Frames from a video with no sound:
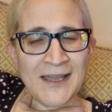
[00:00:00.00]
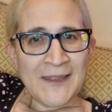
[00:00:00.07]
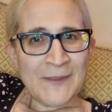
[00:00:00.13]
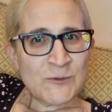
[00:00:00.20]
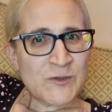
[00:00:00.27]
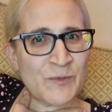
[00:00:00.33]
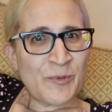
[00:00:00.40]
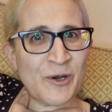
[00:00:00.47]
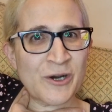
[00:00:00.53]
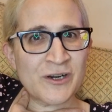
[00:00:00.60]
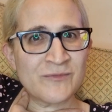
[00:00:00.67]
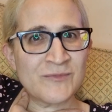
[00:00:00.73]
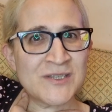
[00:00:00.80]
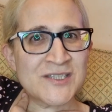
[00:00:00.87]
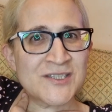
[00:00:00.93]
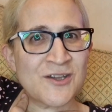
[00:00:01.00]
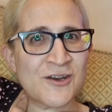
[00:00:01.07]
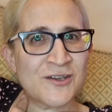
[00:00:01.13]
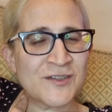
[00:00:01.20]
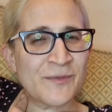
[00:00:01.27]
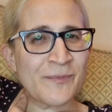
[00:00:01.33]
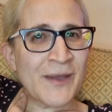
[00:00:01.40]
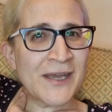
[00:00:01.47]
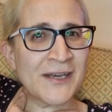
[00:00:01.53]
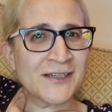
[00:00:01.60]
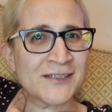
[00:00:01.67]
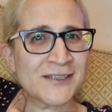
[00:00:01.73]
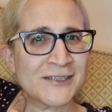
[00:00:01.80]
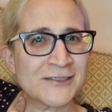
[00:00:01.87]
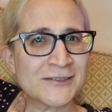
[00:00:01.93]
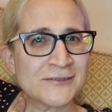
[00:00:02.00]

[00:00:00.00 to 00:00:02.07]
And there was a part of me starting to panic.